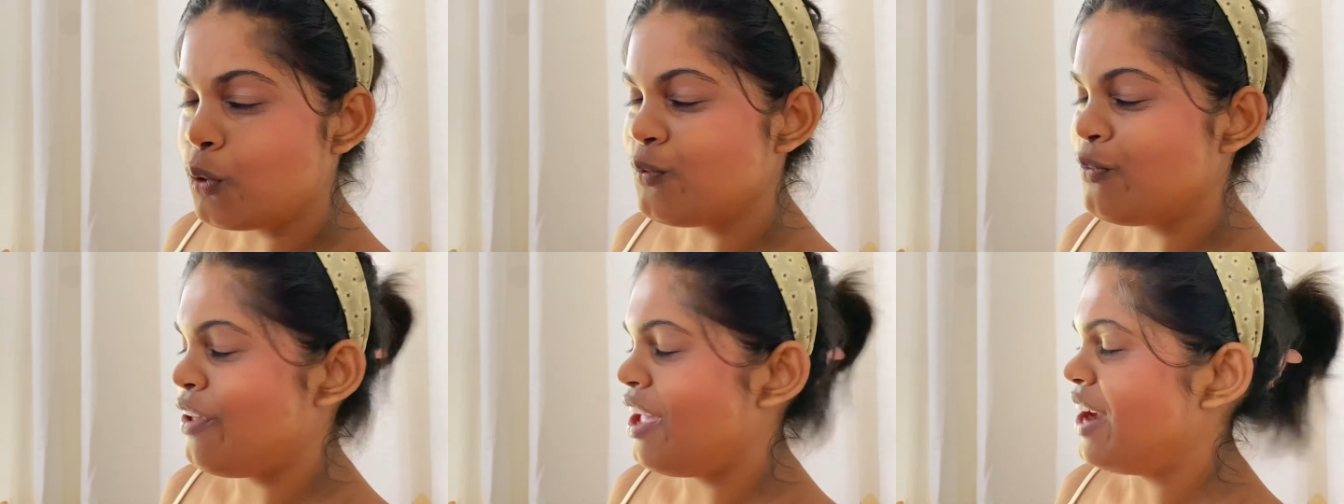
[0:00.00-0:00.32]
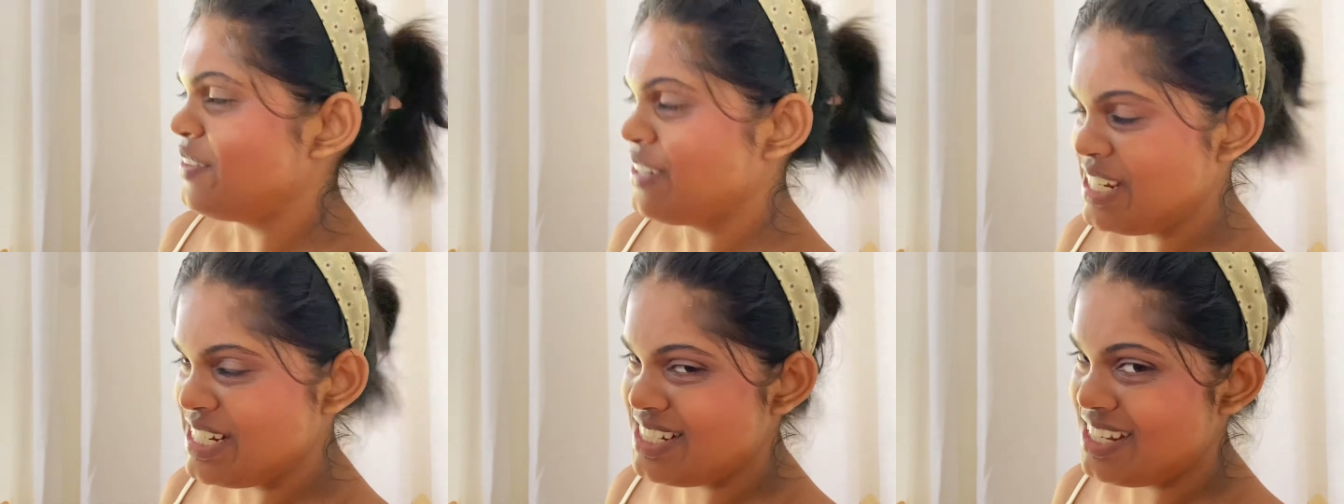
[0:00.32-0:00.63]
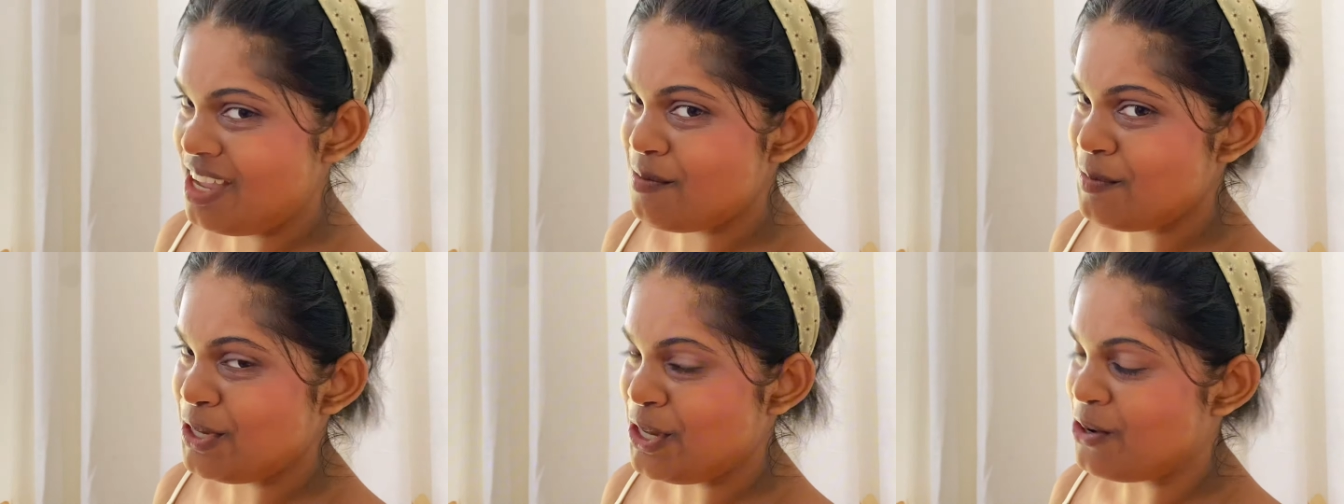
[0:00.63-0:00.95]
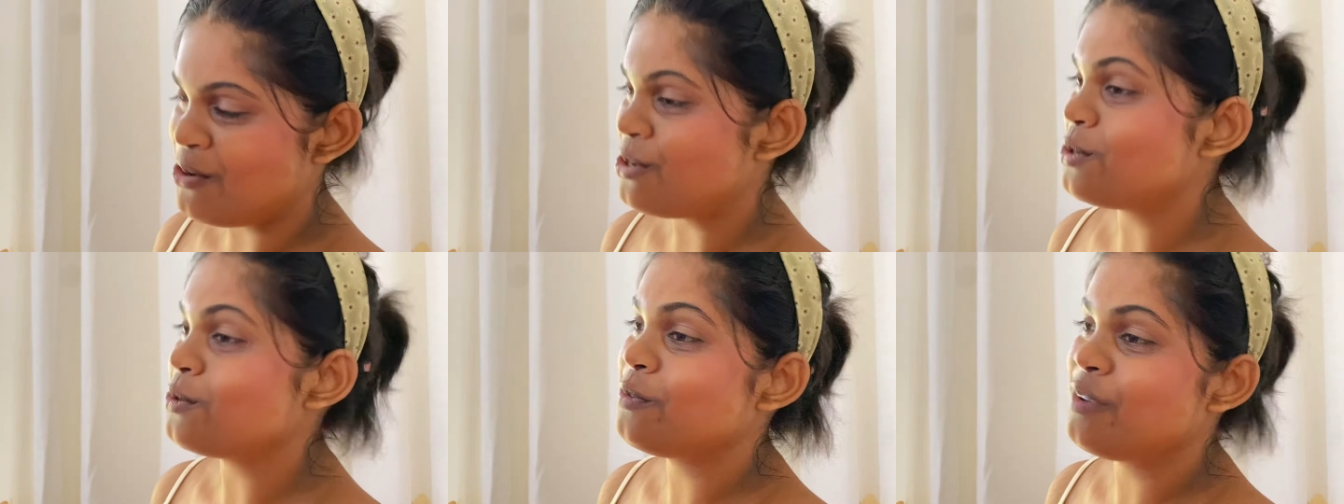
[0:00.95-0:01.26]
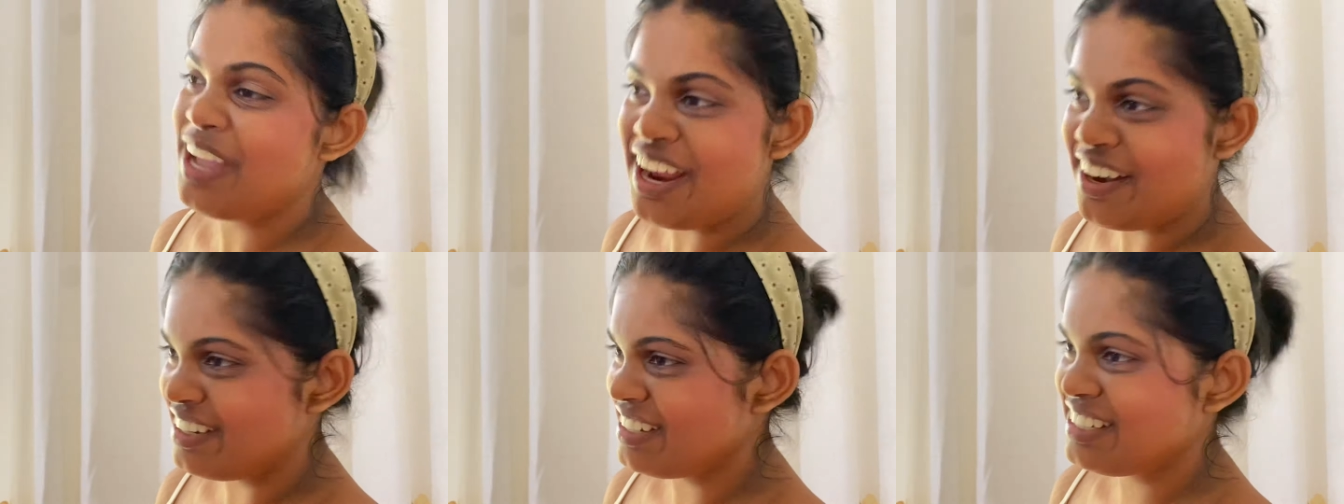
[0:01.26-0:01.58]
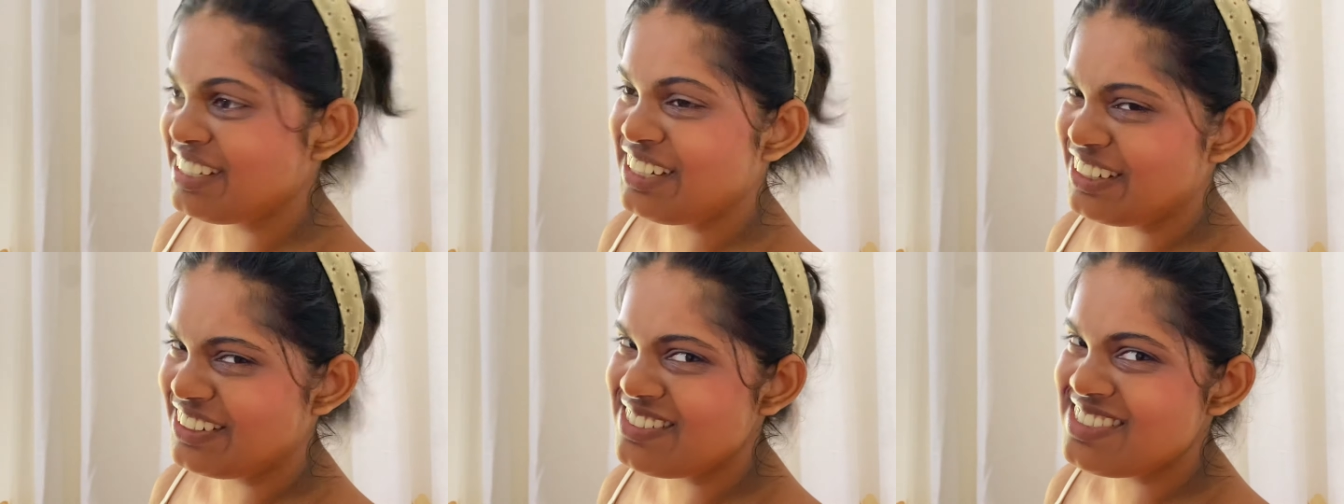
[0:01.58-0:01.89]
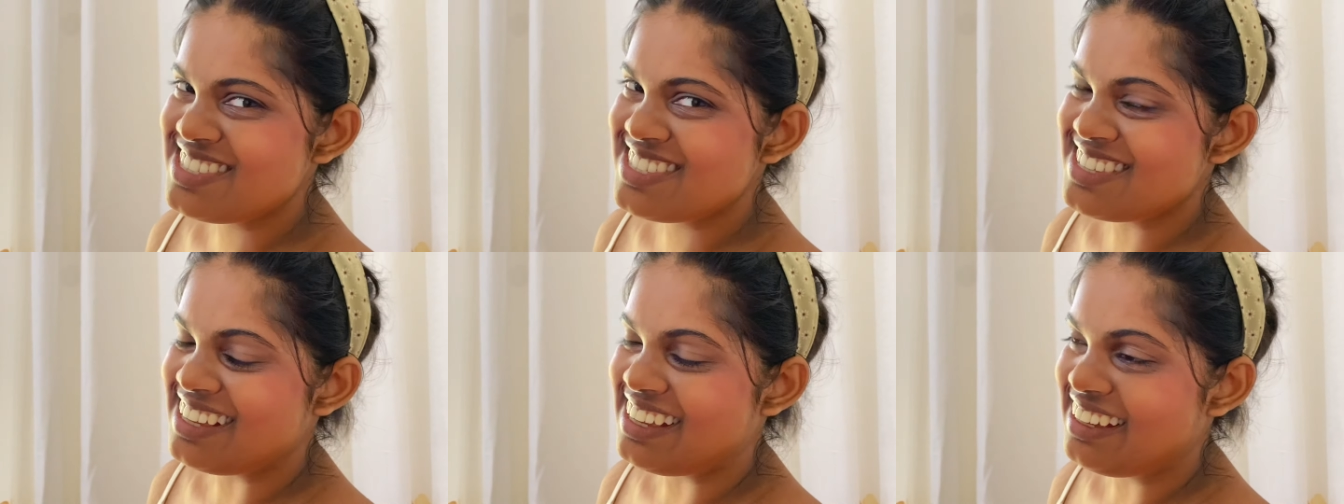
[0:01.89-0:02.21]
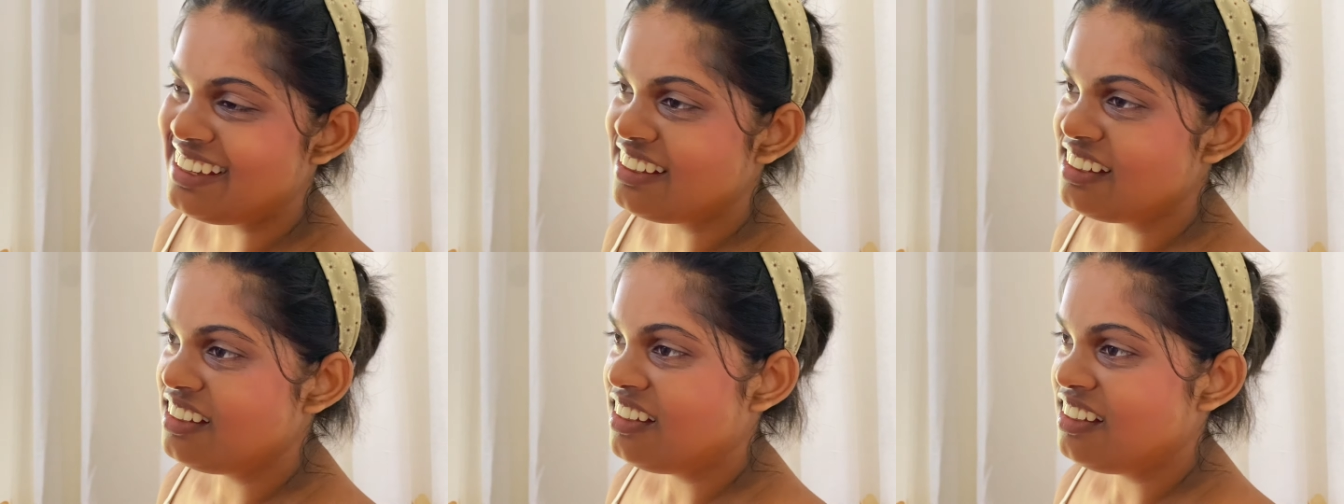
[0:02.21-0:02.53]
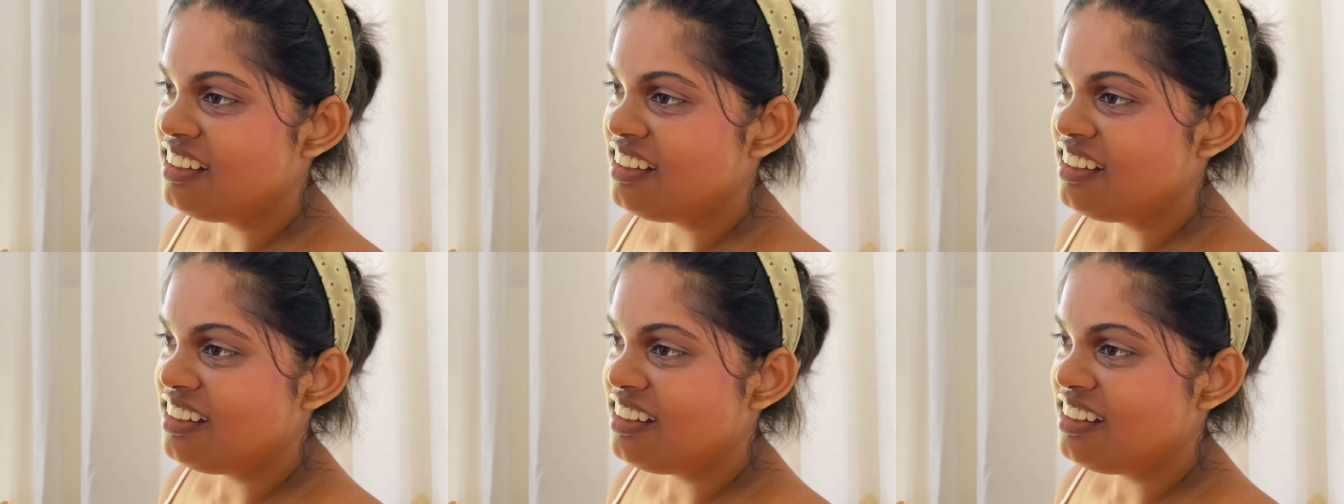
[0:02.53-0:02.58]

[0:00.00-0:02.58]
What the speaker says: very demure, very cutesy.